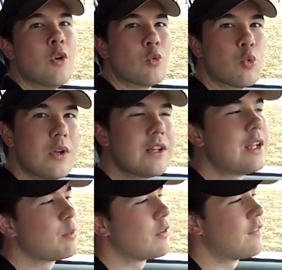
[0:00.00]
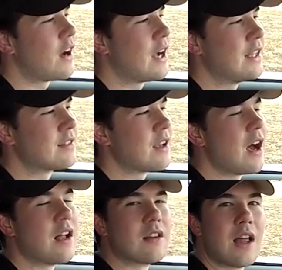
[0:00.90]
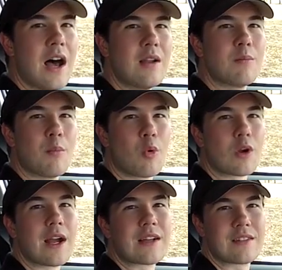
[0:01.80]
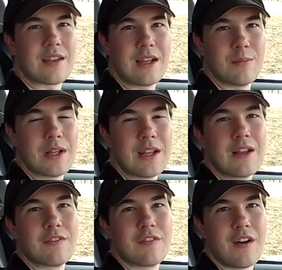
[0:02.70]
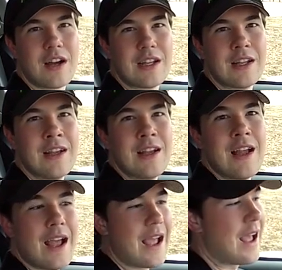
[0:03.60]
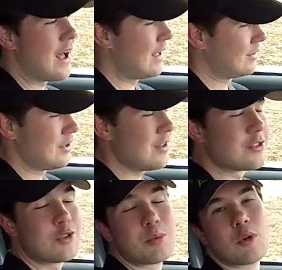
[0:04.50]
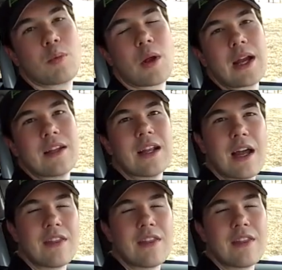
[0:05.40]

really provides a lot more excitement and fun to the Subaru brand. And I